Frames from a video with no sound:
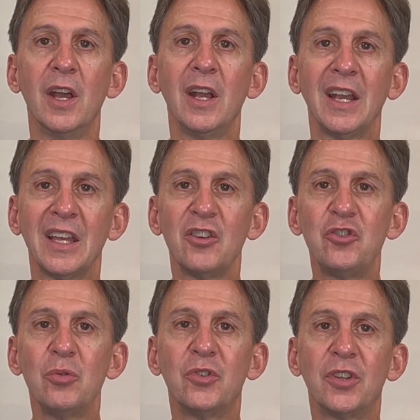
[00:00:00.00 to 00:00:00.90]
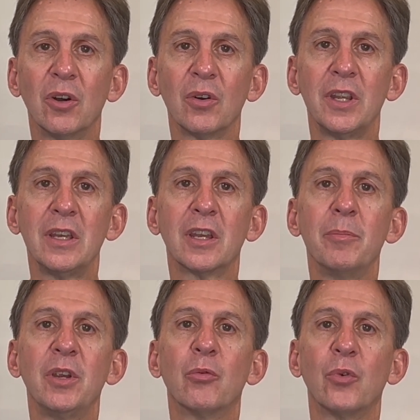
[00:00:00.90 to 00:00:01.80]
and its utility can
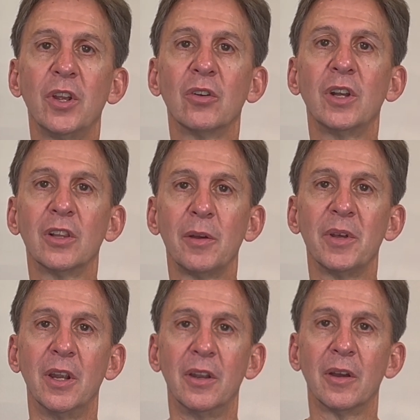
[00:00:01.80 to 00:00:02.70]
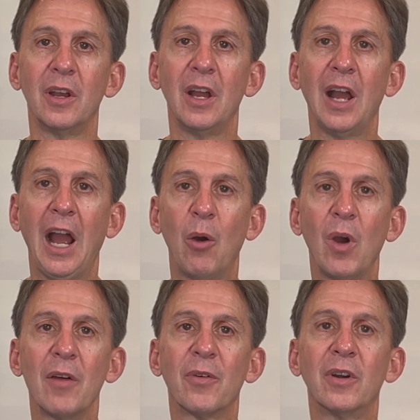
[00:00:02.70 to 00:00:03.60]
be really limited.
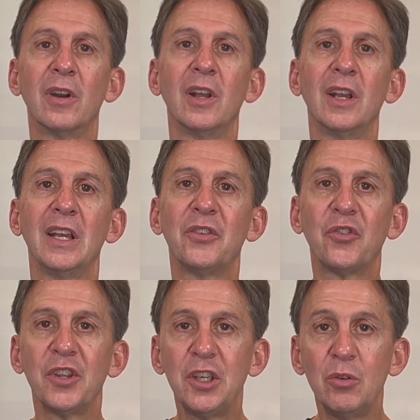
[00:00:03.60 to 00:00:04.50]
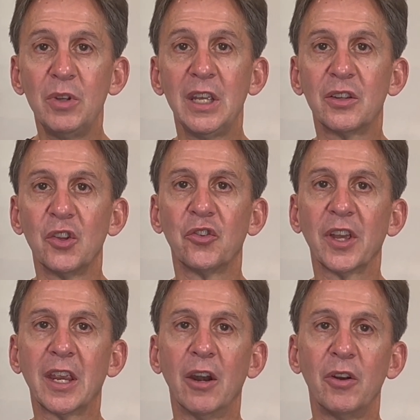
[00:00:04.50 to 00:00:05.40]
However, it's the uniqueness that
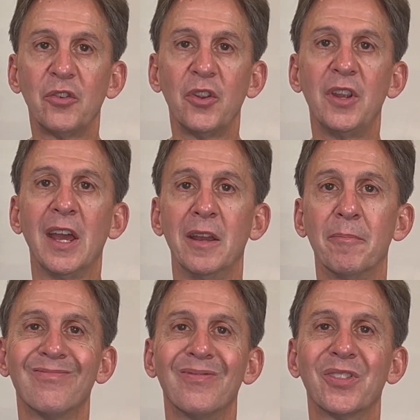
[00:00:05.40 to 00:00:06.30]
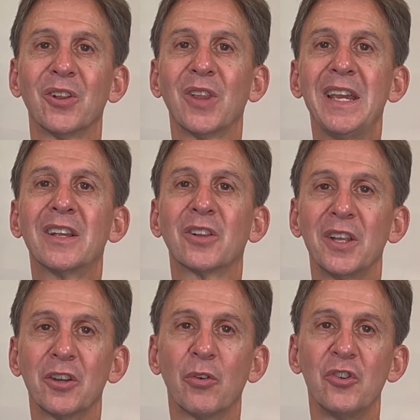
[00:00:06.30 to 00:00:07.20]
carries the day. The late
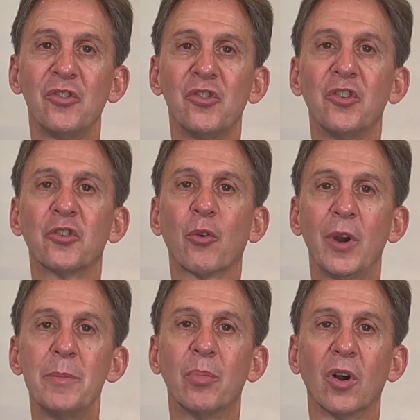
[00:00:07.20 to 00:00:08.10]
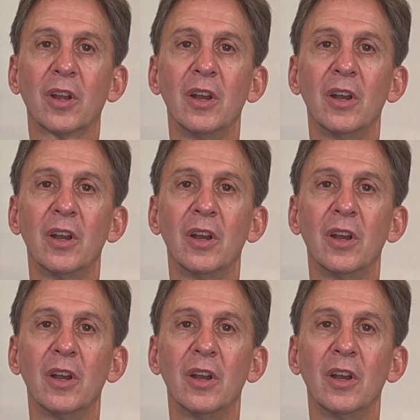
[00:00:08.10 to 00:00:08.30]
Clayton Christensen's great book,